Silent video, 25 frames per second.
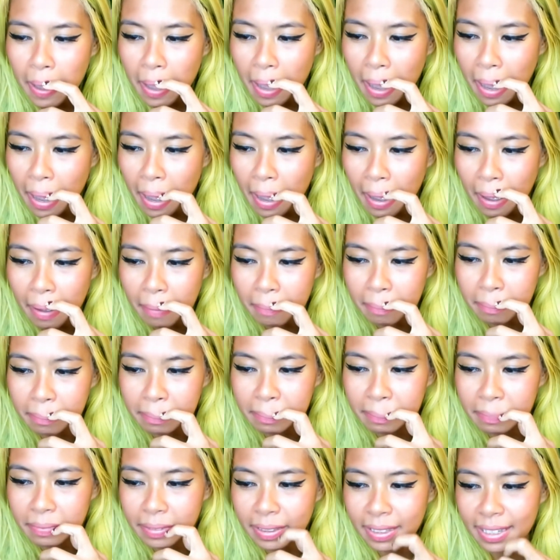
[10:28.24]

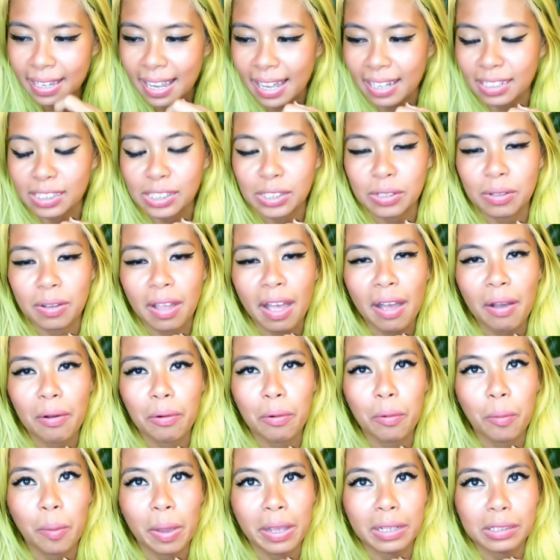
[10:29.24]
Yeah, so that
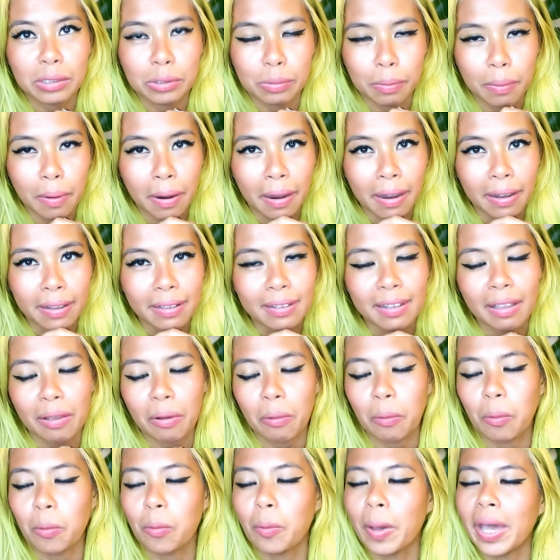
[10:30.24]
always works, and
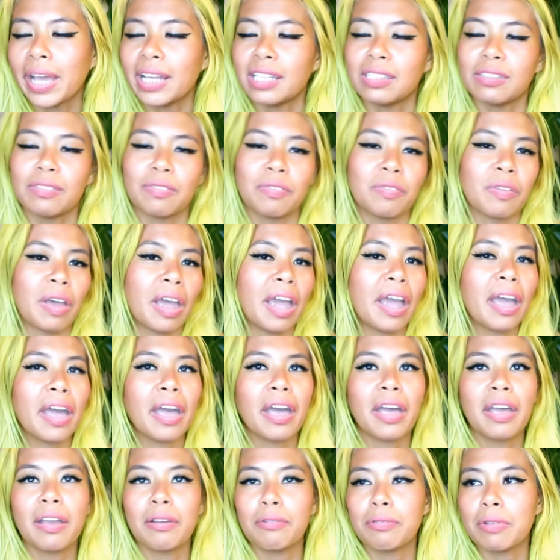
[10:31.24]
they're always
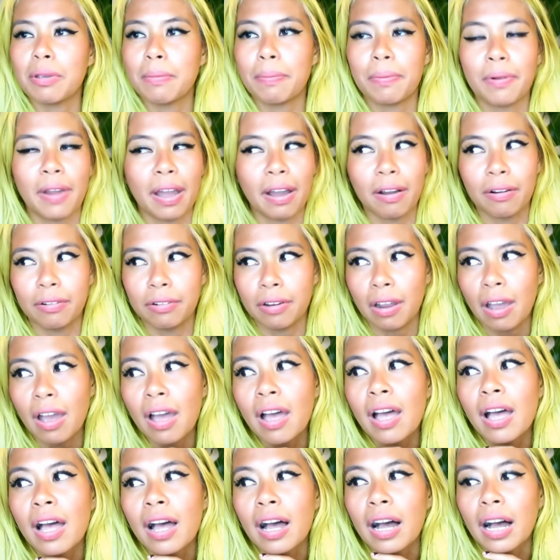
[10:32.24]
very proud.
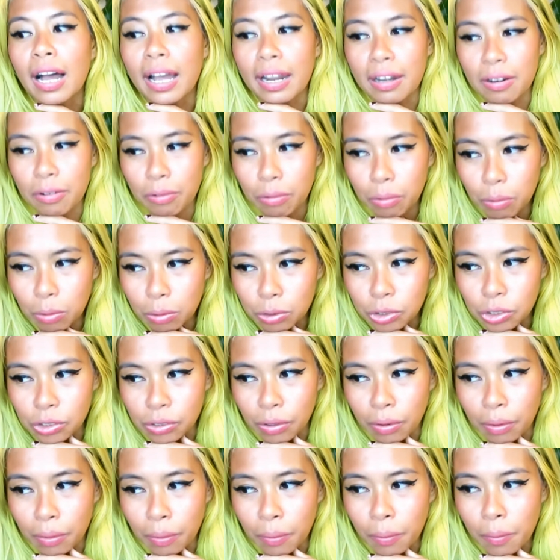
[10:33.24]
And
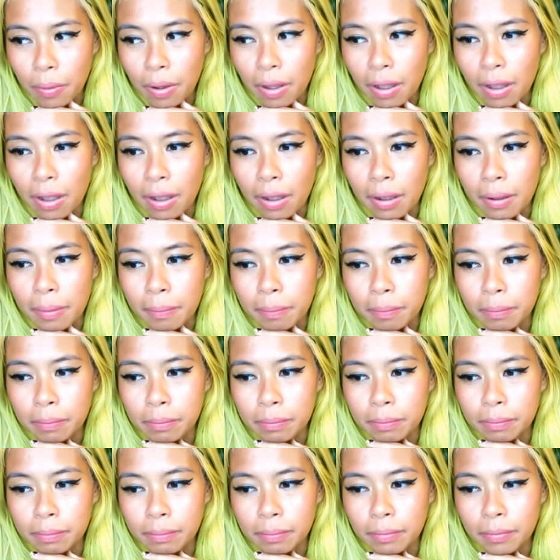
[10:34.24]
also,
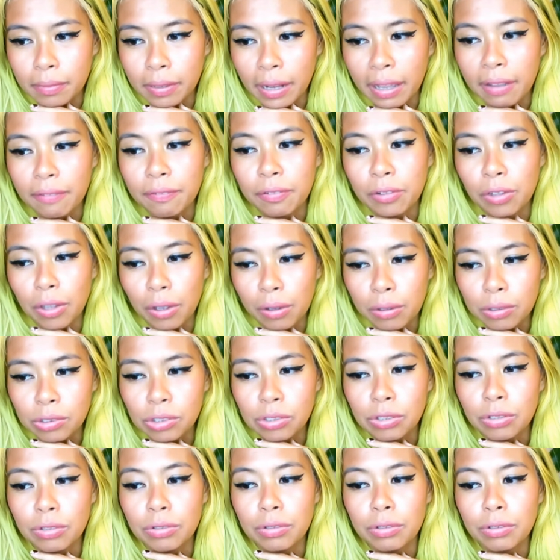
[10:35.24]
like for
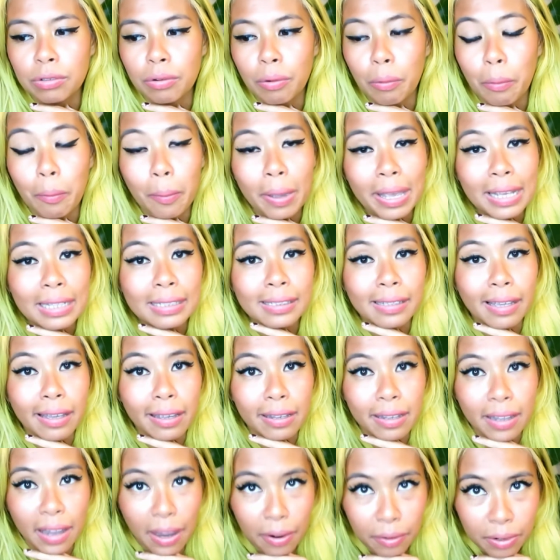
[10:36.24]
those who always
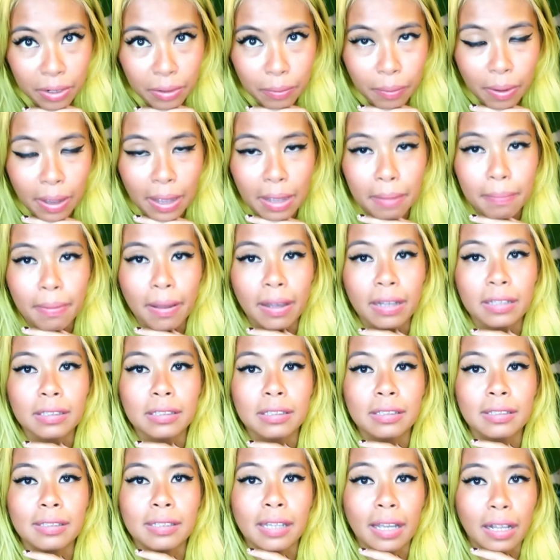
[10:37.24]
get carried away by
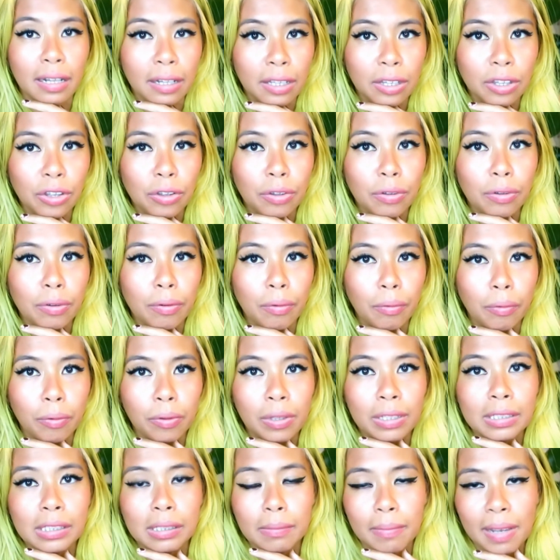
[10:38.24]
telling you all
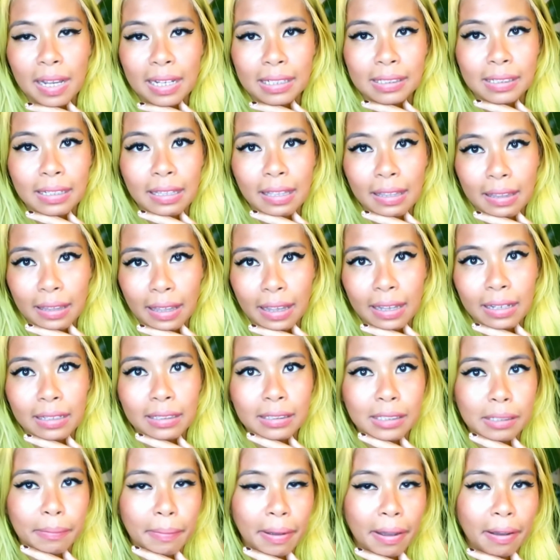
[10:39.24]
these amazing
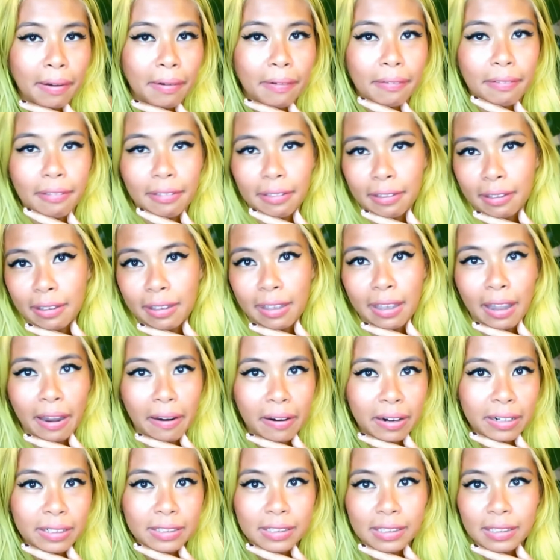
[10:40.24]
things about the
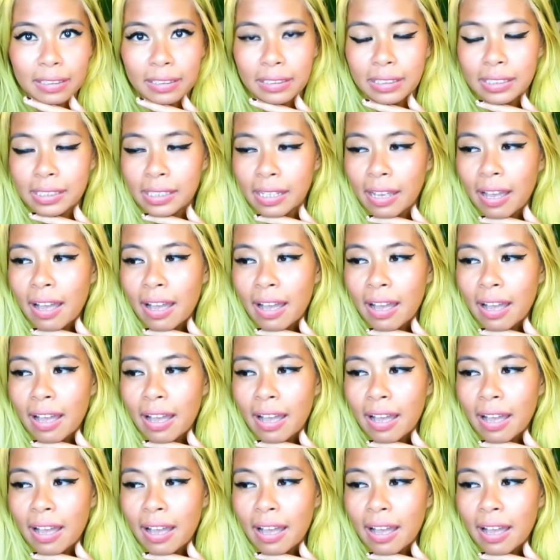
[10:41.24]
characters,